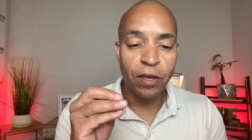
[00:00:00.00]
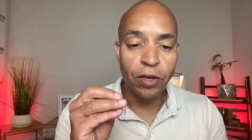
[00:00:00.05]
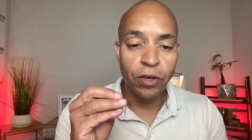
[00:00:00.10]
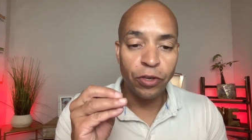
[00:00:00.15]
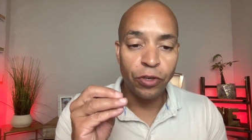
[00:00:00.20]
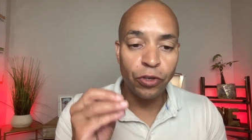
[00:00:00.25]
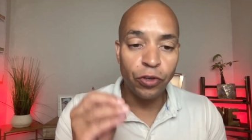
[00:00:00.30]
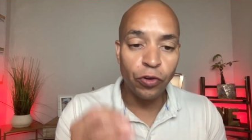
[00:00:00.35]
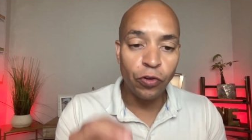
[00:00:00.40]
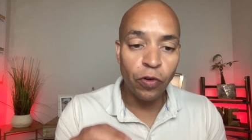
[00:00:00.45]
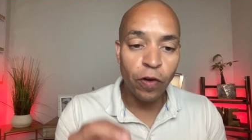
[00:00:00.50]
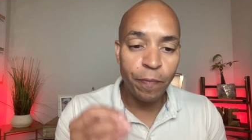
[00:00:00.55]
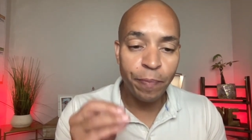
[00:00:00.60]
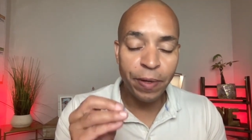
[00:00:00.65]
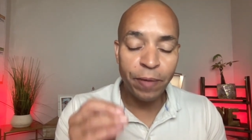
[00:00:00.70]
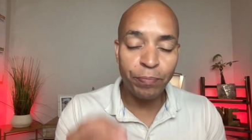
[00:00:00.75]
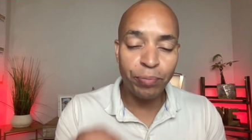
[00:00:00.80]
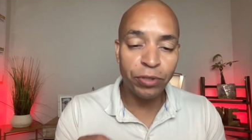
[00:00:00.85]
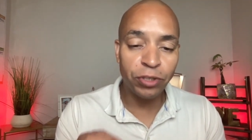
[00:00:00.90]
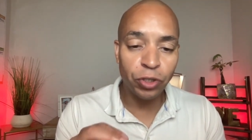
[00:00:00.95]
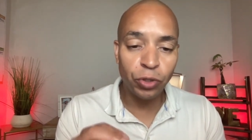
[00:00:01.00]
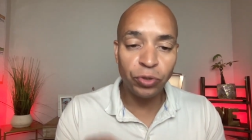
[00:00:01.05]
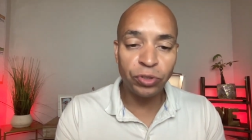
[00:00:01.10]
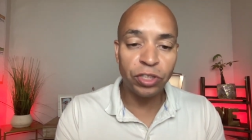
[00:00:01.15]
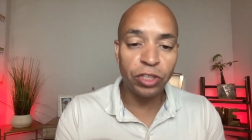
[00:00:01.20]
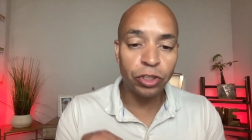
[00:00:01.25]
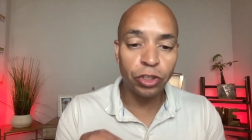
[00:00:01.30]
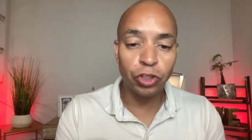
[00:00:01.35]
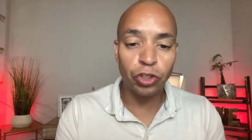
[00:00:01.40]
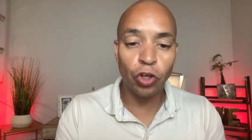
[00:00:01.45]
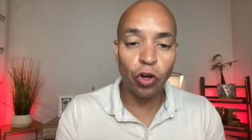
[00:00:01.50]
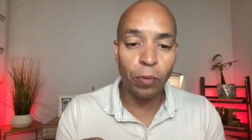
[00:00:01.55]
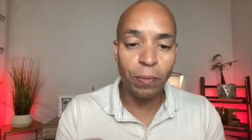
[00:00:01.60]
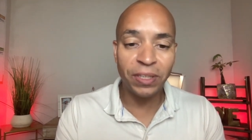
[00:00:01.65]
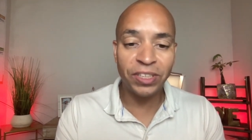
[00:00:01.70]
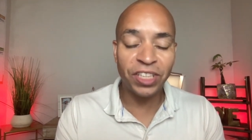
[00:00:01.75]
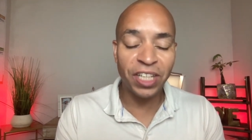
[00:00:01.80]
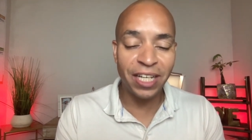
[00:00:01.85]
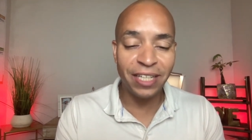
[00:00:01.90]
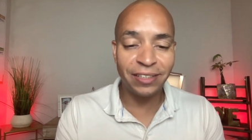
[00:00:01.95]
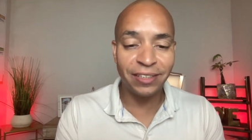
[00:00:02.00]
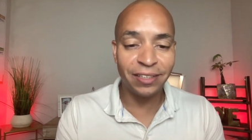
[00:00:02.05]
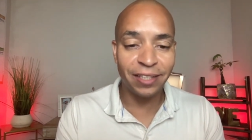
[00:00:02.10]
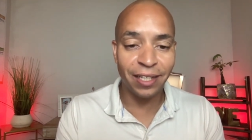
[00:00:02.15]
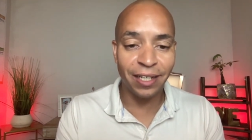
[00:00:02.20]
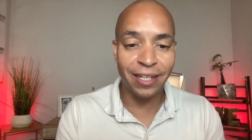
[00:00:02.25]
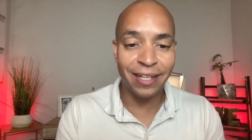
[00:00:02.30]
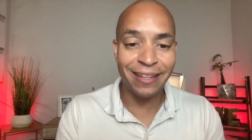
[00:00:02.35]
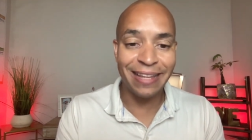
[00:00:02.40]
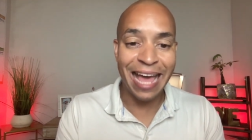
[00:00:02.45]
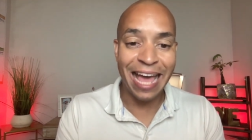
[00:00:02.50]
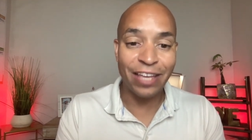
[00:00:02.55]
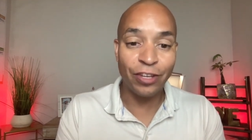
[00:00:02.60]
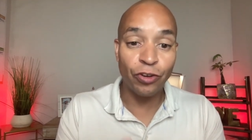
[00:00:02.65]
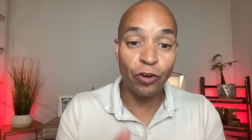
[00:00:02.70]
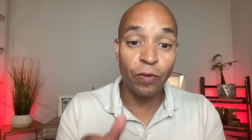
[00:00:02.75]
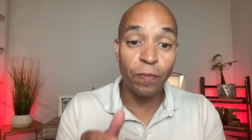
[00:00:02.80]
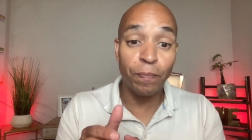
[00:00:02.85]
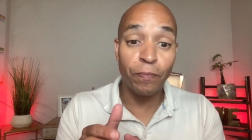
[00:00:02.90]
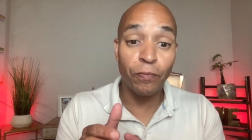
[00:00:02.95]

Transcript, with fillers: you have been producing so much insulin that your